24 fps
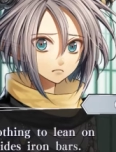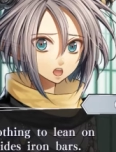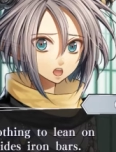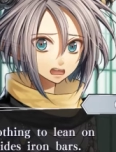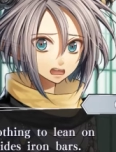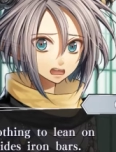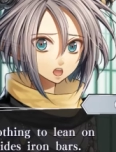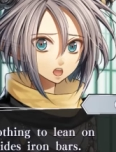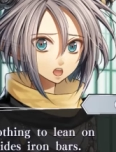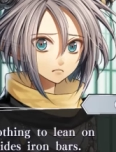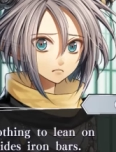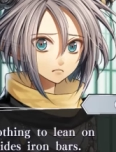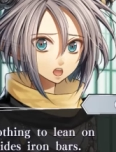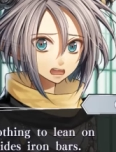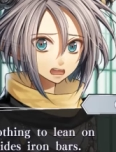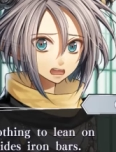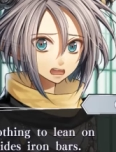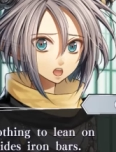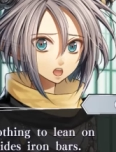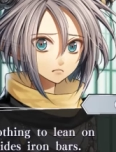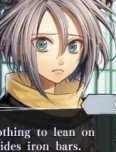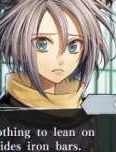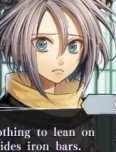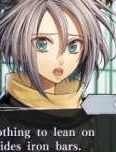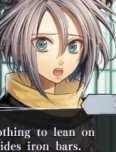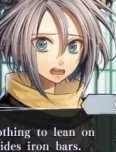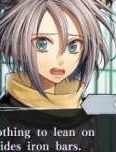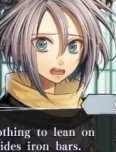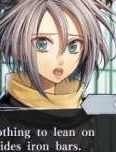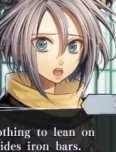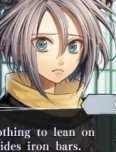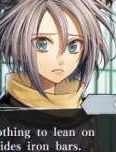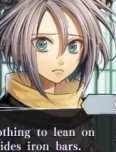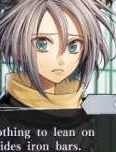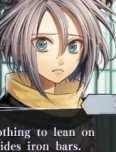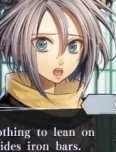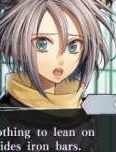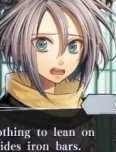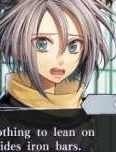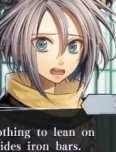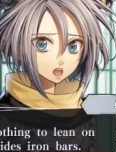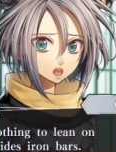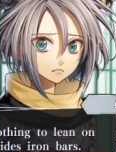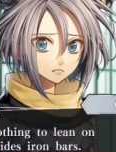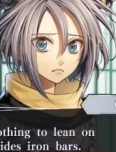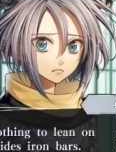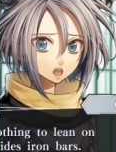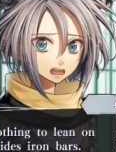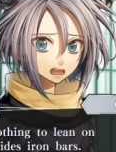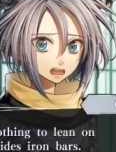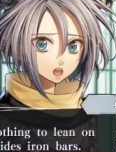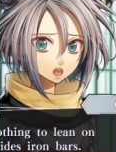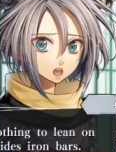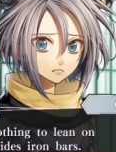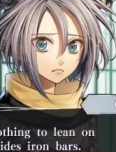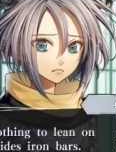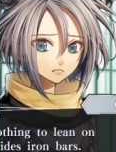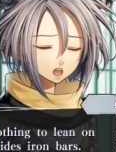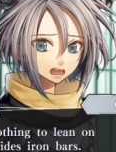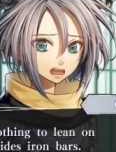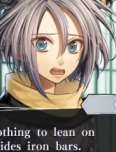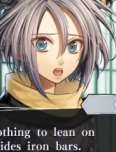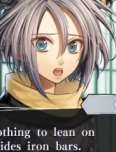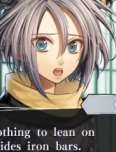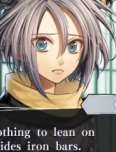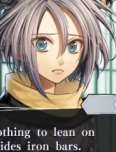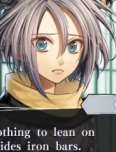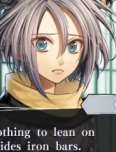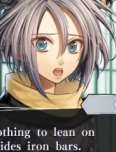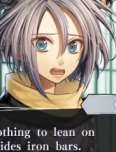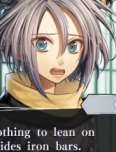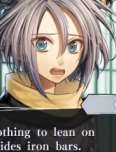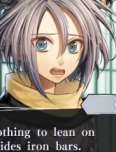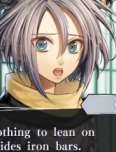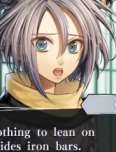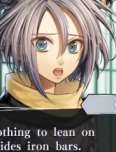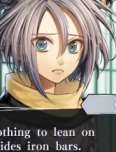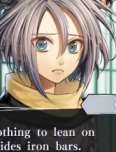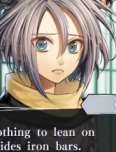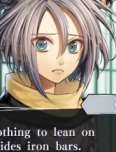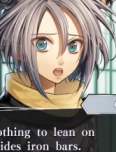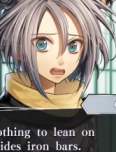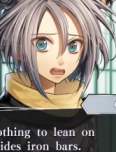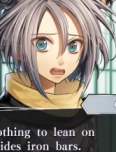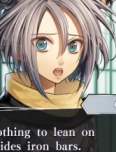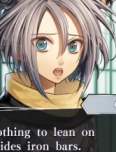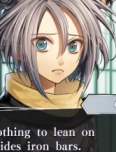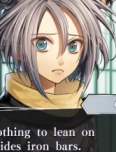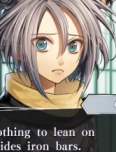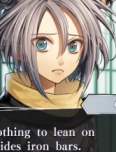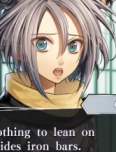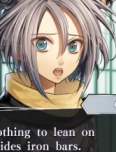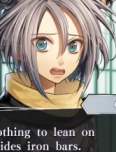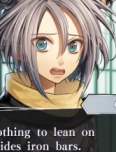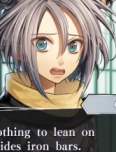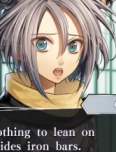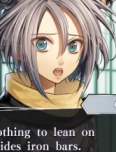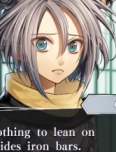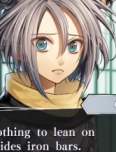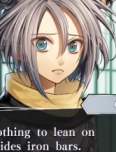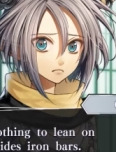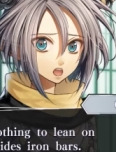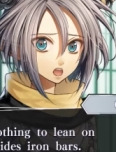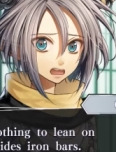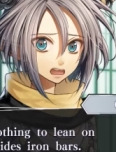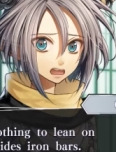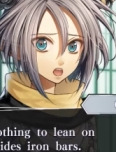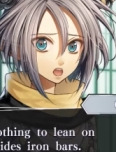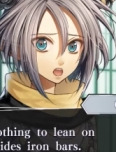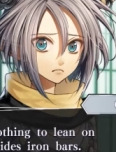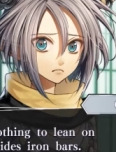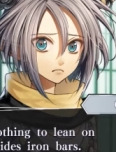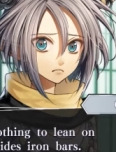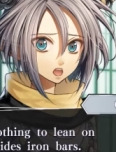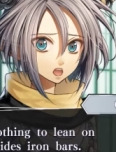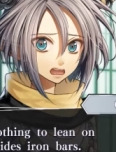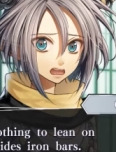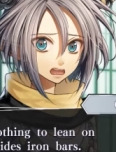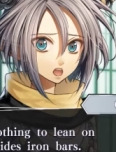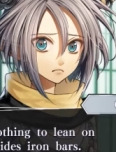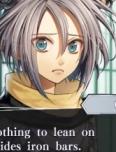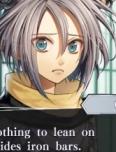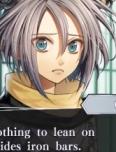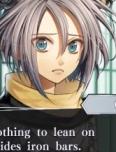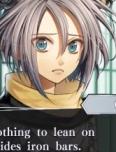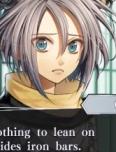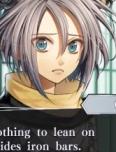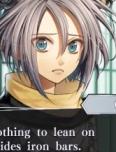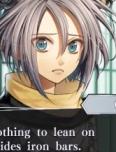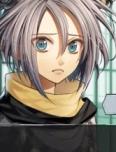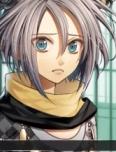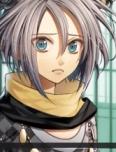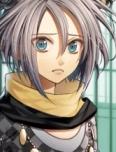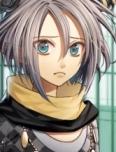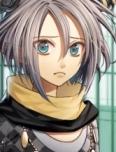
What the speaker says: And there's nothing to lean on in this cage besides iron bars. Want to ask for a chair?